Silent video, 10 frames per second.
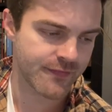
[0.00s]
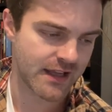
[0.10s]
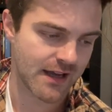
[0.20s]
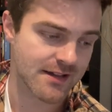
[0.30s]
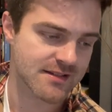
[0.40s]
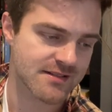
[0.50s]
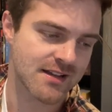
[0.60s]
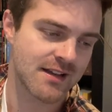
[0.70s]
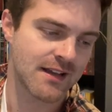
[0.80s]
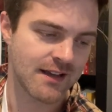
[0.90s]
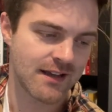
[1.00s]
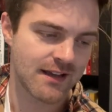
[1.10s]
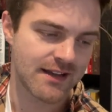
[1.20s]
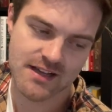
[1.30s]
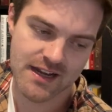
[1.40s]
He asks,
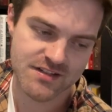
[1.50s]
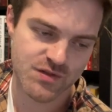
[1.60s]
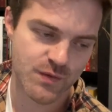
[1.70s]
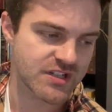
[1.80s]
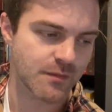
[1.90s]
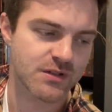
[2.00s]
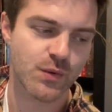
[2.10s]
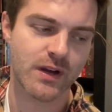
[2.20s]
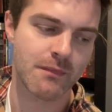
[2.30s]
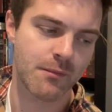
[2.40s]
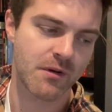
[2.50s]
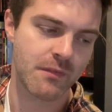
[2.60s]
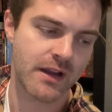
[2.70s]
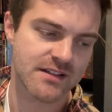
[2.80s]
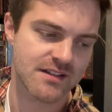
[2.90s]
his eyes switching between Mum and
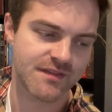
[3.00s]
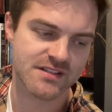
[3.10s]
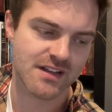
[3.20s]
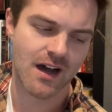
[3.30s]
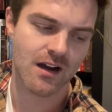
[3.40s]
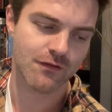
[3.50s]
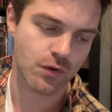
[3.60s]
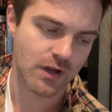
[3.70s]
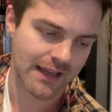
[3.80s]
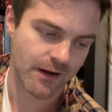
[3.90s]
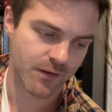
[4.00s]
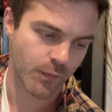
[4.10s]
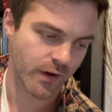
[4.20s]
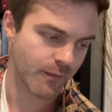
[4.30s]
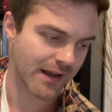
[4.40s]
me as if he's a carnival clown
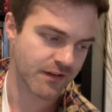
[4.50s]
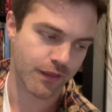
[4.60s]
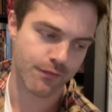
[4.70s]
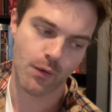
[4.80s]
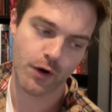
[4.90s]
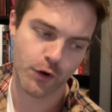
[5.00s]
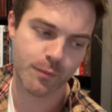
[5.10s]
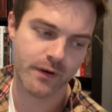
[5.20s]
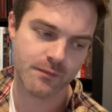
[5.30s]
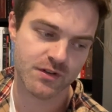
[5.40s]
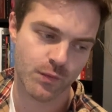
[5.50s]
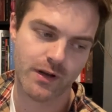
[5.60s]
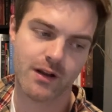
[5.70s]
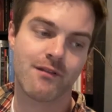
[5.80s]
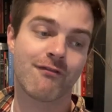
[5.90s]
and we're about to throw a hoop at him to
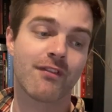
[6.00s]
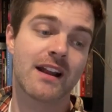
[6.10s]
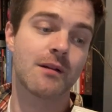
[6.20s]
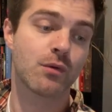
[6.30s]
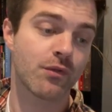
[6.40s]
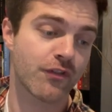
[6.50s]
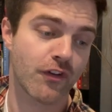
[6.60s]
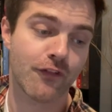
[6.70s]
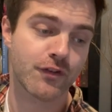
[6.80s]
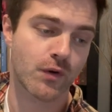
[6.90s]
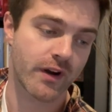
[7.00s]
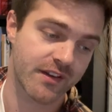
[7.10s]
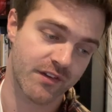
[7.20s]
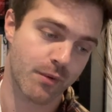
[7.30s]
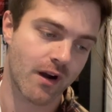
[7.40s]
win an inflatable soft toy
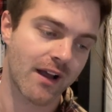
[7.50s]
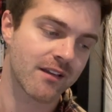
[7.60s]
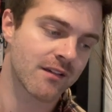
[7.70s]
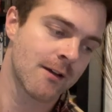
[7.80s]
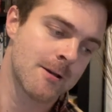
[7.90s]
as a prize.